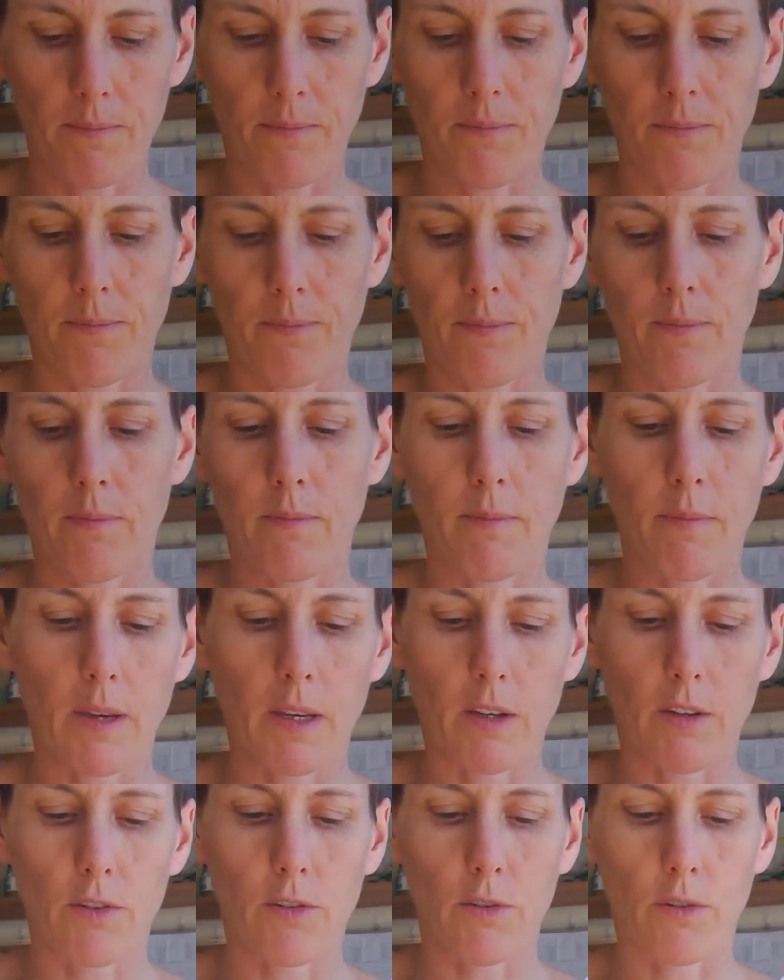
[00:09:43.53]
Make sure
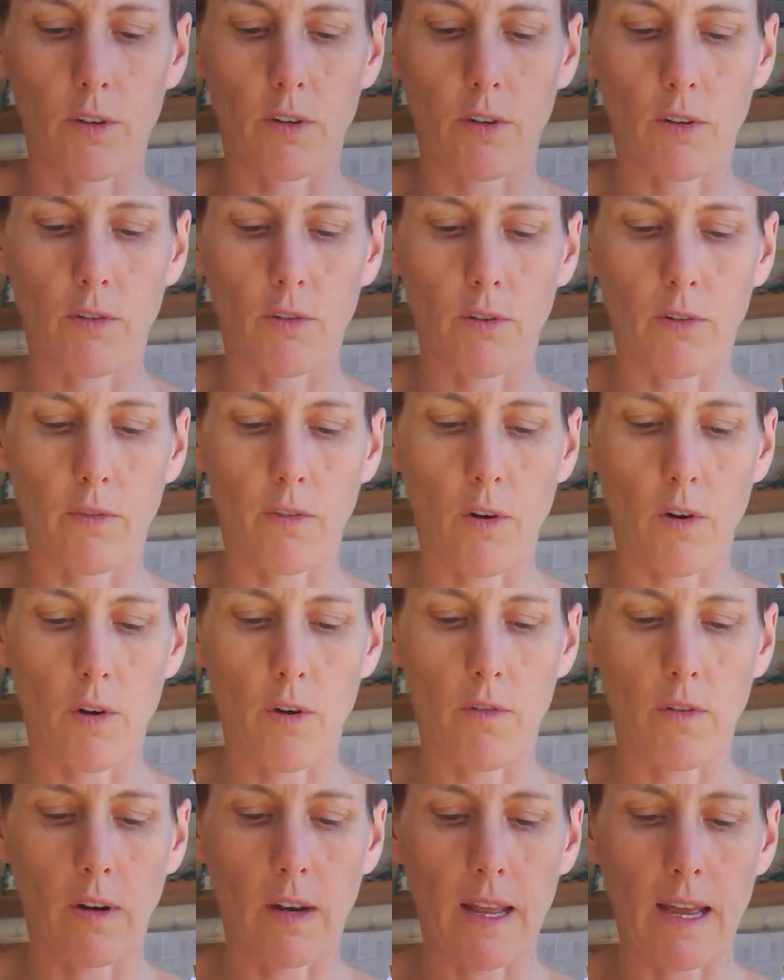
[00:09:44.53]
you sort of
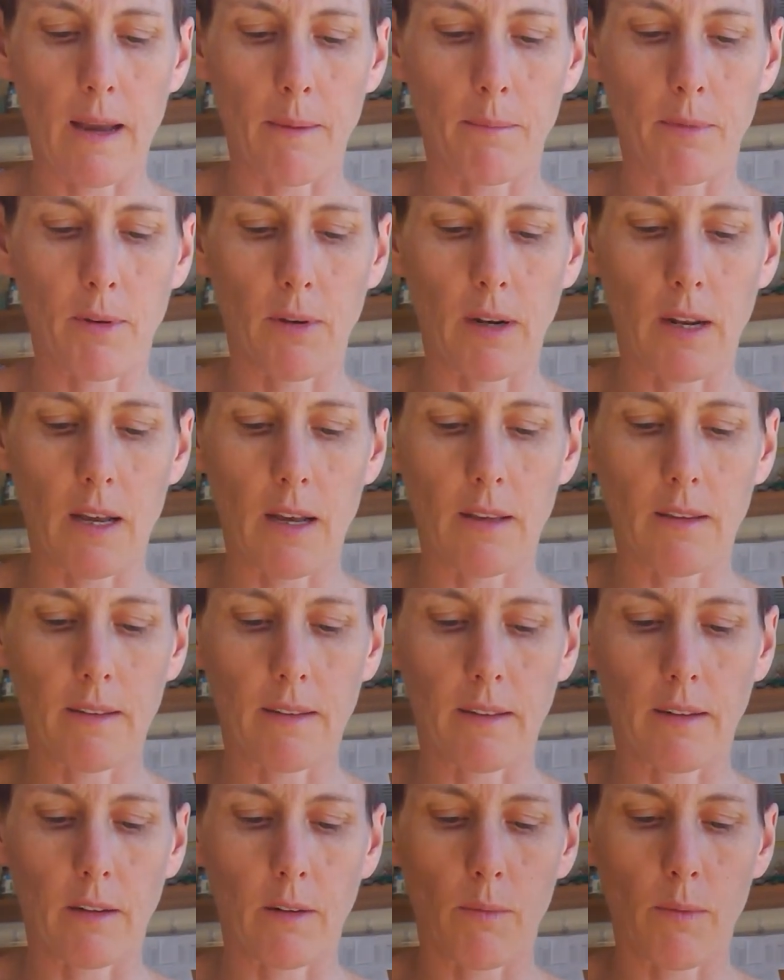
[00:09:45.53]
overlap your last little
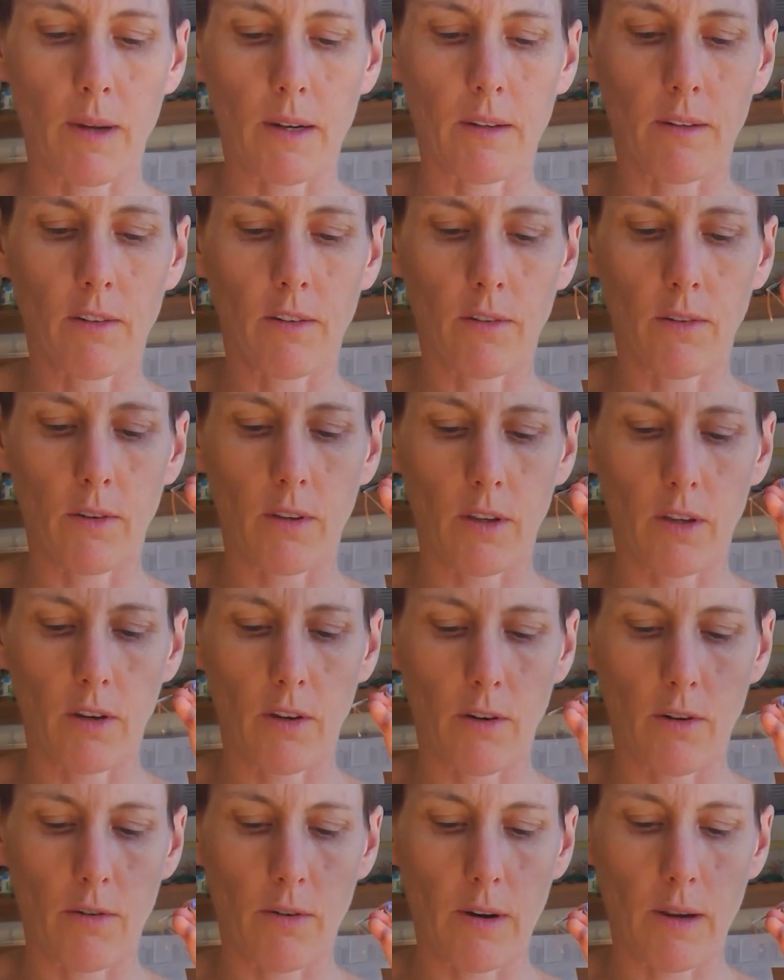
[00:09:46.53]
one so that
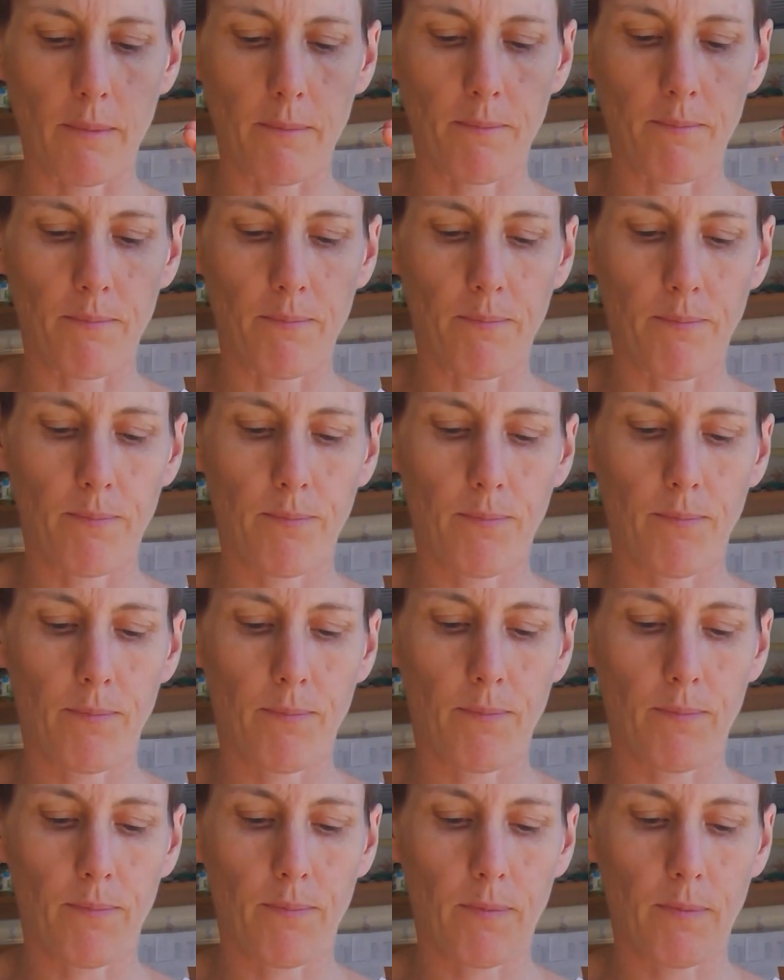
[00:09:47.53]
you're
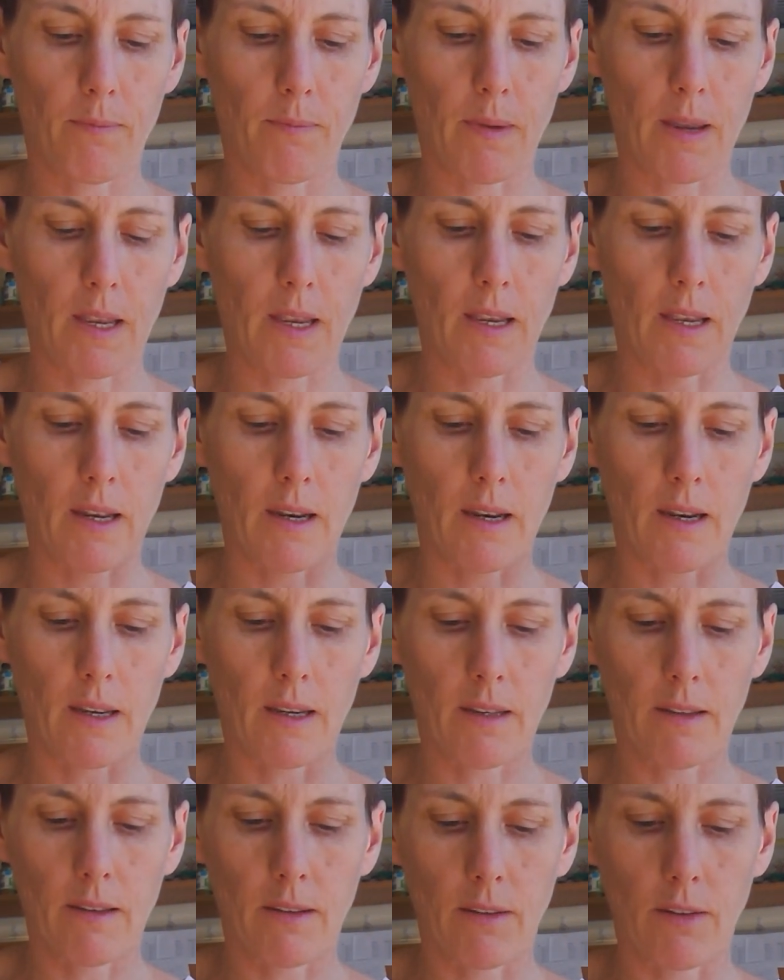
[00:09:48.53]
making it nice
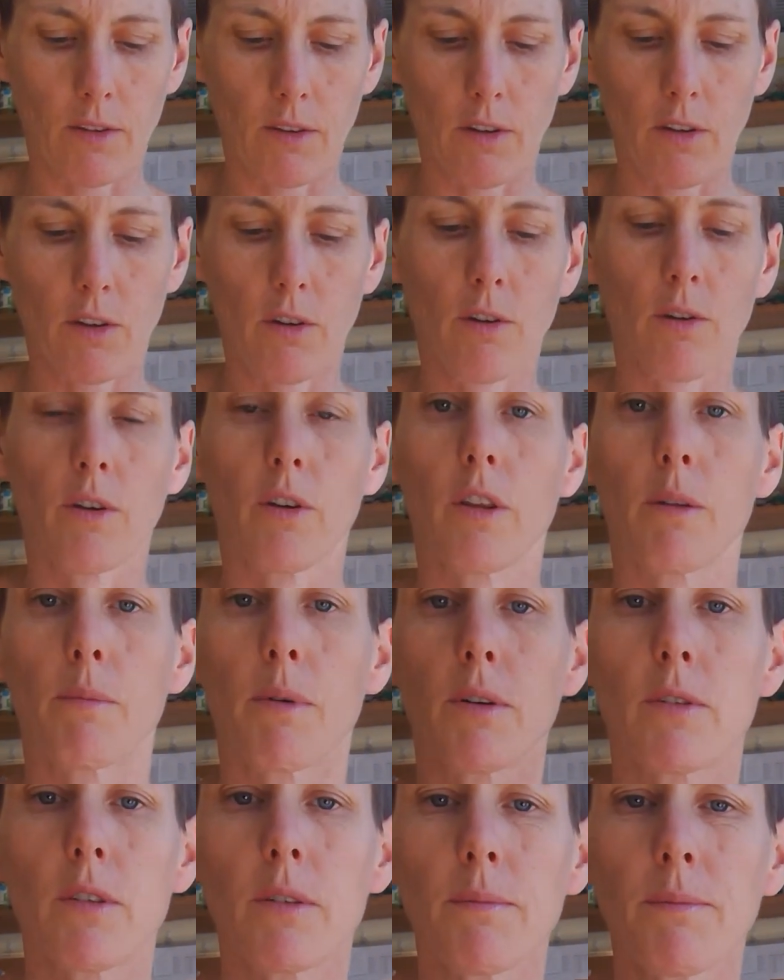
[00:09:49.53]
and secure at the bottom.
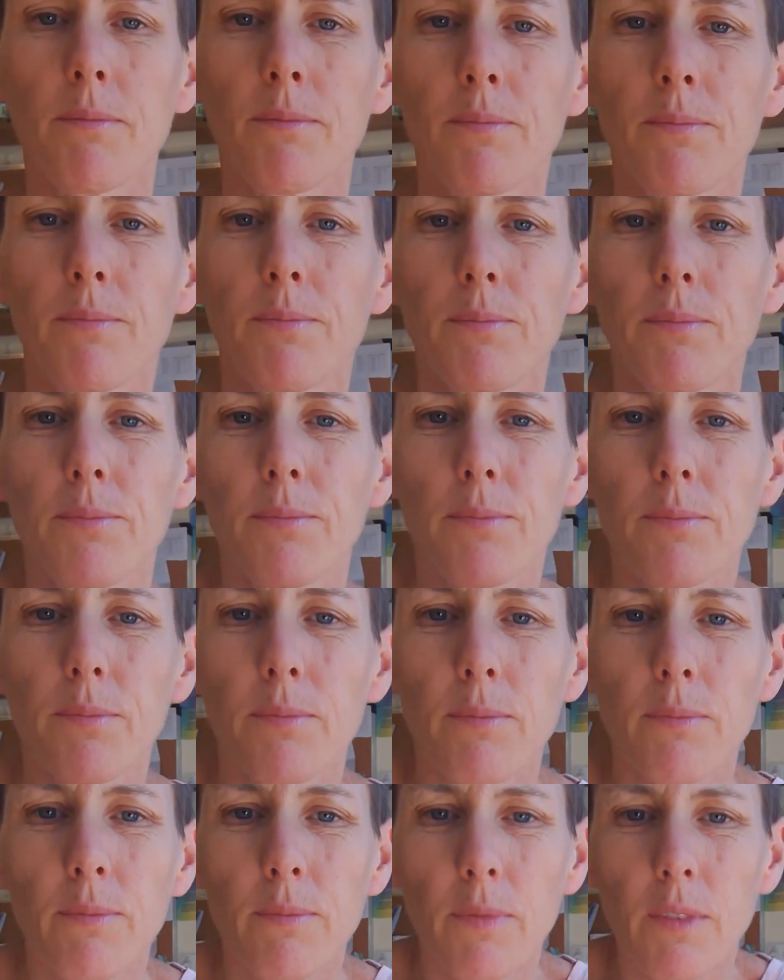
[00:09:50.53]
You
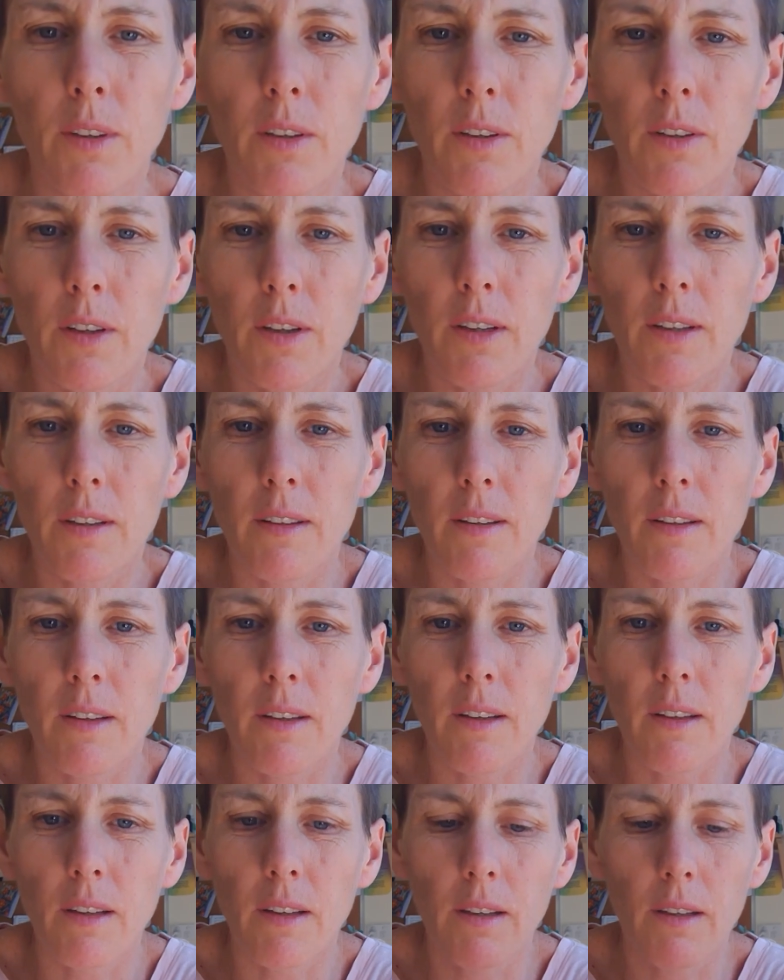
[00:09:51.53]
can see.
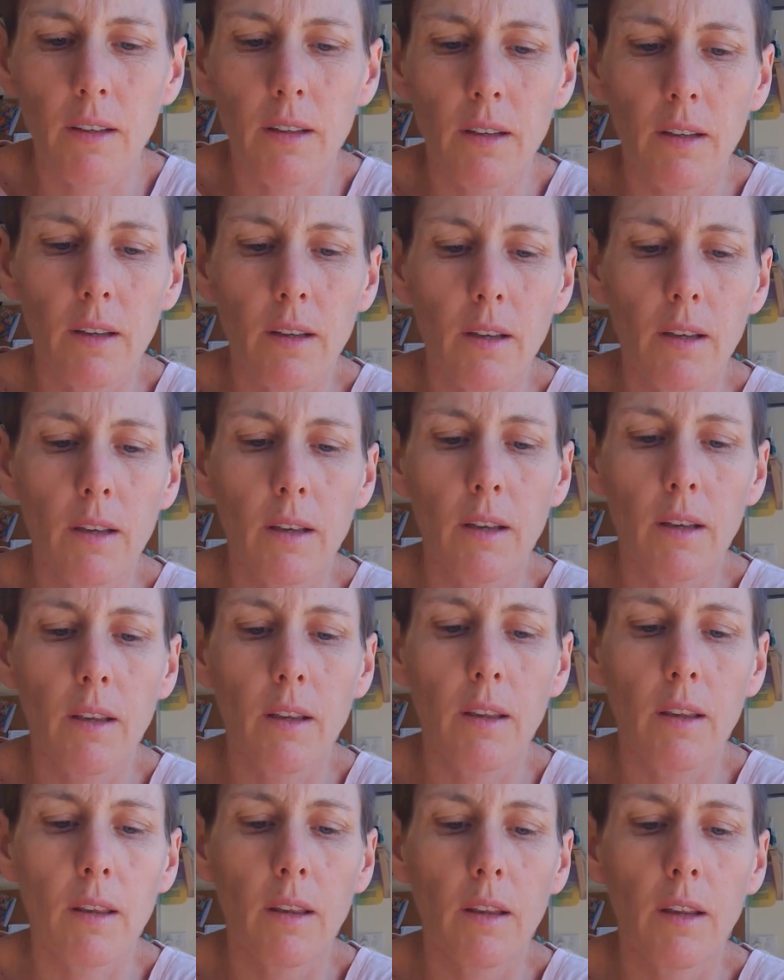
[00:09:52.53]
There
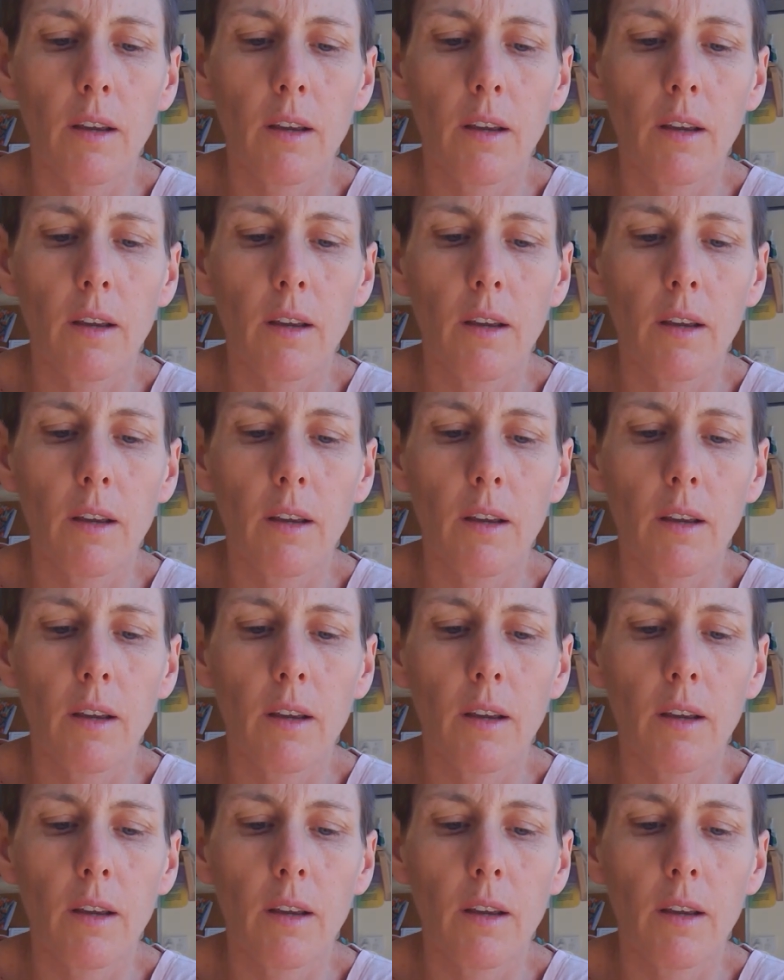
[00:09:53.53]
we are.